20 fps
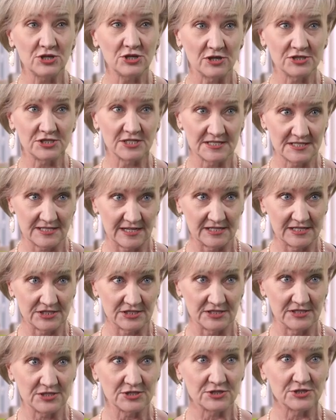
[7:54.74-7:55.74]
charging
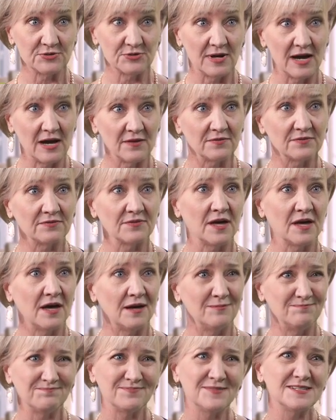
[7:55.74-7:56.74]
stations throughout
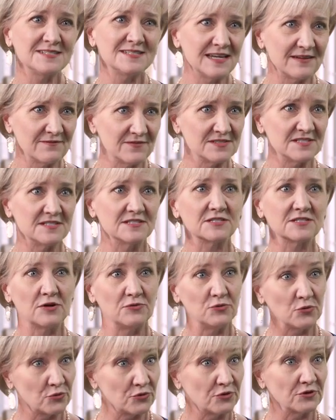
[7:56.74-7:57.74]
the San Francisco,
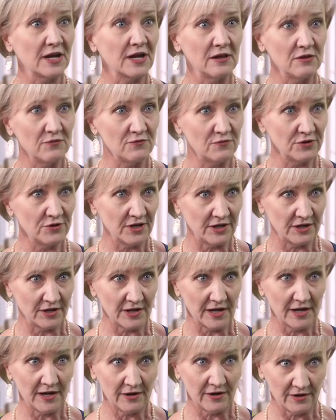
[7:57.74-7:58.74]
Northern California
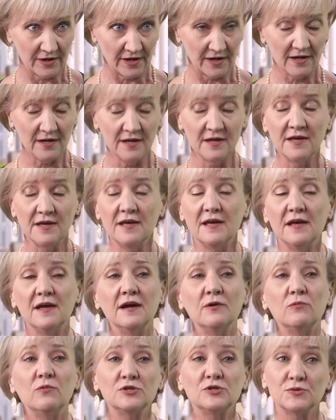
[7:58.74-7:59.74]
area,
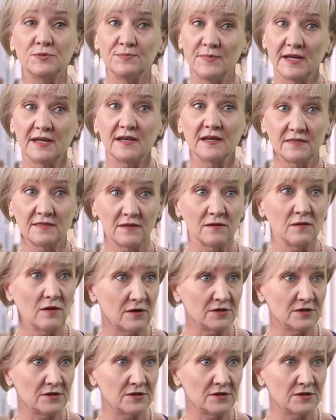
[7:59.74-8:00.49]
which would make it the